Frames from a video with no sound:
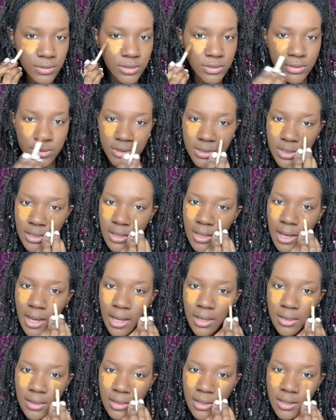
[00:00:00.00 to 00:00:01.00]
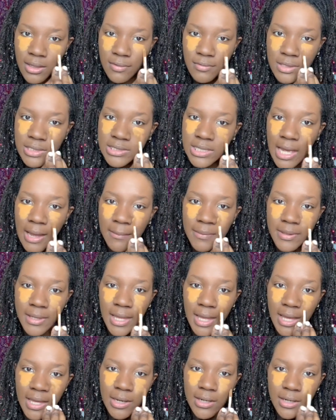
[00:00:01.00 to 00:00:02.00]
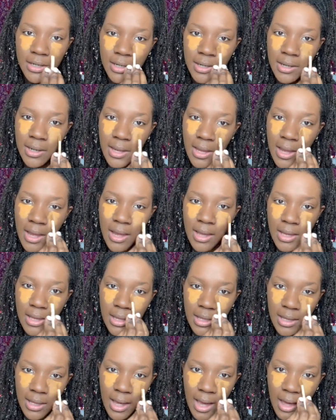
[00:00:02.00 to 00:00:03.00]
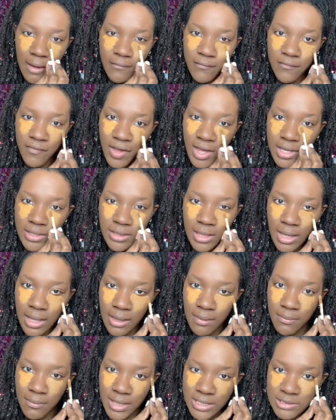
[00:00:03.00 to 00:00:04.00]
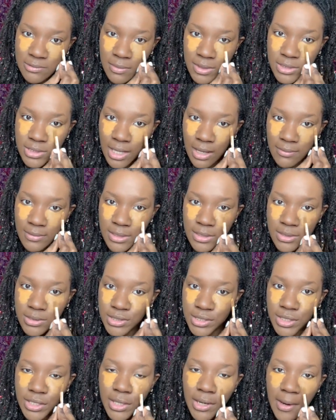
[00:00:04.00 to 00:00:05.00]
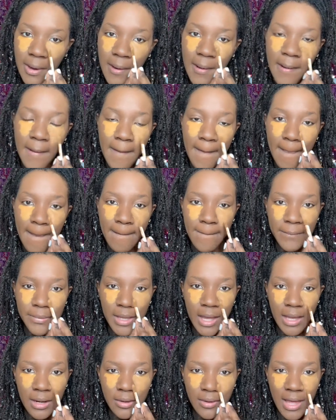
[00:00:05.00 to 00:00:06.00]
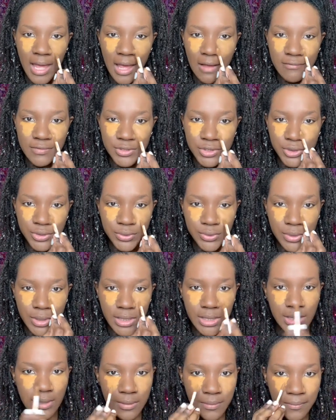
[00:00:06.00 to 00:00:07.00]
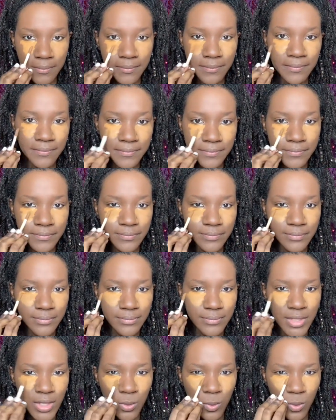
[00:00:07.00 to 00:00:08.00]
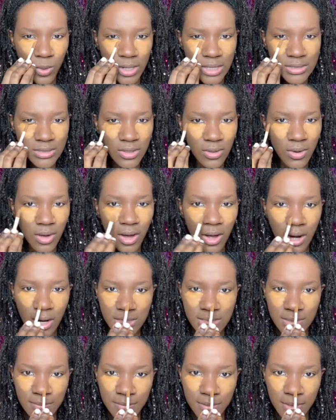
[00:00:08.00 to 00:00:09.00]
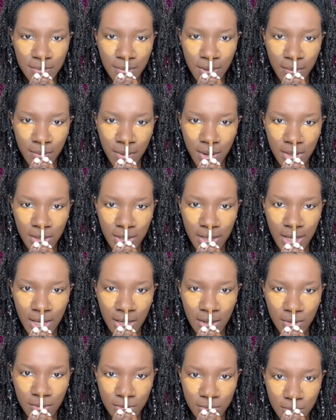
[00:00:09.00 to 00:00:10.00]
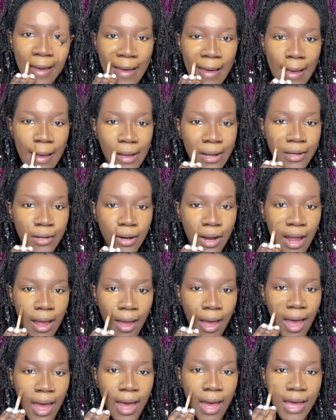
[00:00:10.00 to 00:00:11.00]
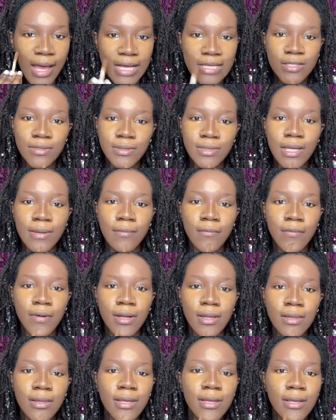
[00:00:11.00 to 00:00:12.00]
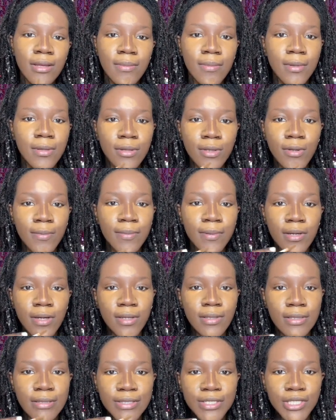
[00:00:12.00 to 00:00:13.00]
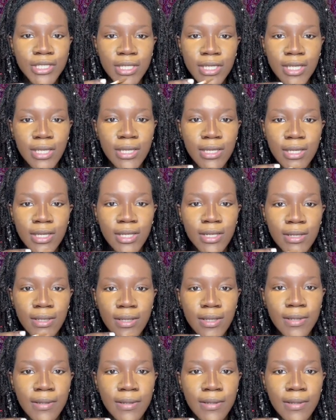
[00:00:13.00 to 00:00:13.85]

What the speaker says: using. I love this applicator. I find that it makes my job easier. I don't have to work so hard to blend my product out. Under our eyes, on top of our lip, a little bit on the chin,